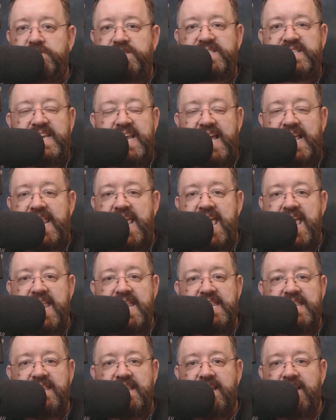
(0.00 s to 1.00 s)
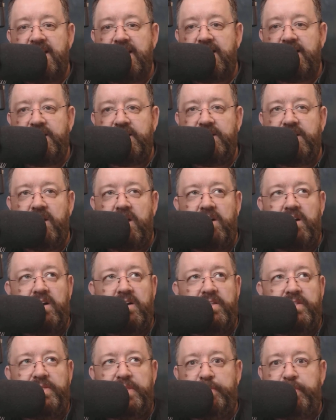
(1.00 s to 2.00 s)
CNN,
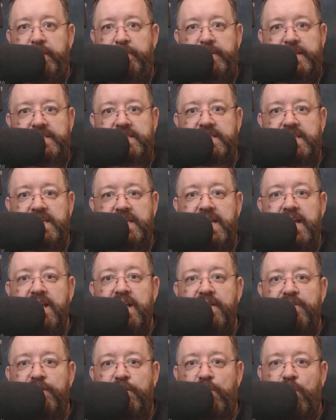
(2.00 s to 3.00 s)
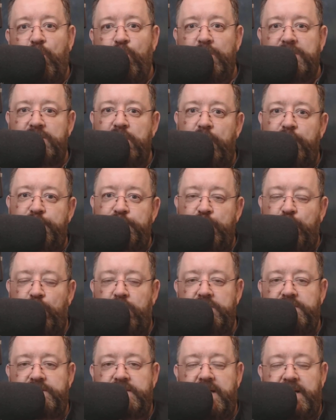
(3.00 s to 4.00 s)
uh, the BBC, they're always off to
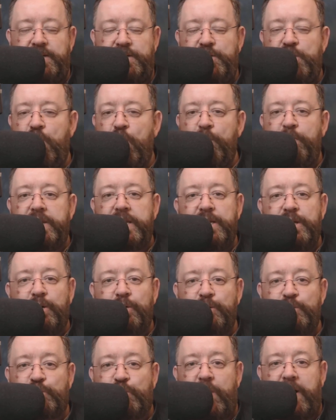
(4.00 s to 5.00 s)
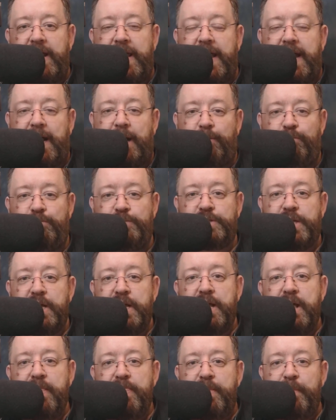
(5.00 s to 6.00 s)
one side. Nobody knows why it happens.
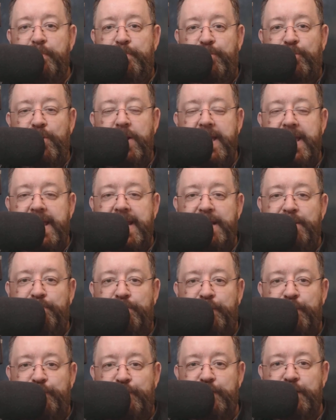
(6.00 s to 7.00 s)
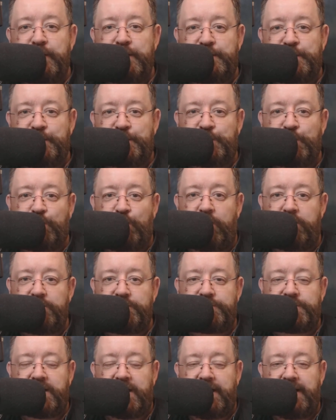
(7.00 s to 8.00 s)
The brain prefers you to
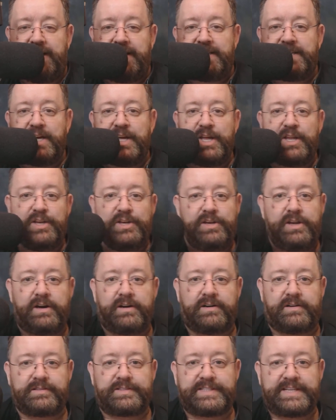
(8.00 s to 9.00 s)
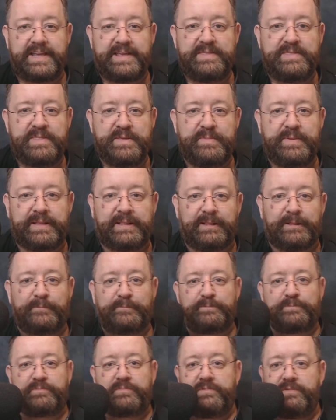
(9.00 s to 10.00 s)
one side, not in the middle.
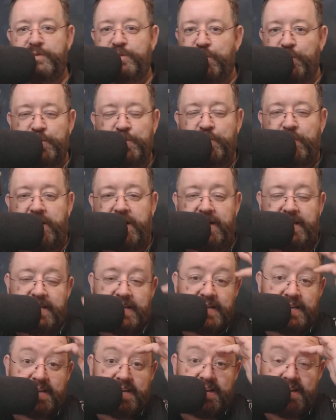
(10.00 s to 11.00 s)
Don't know why.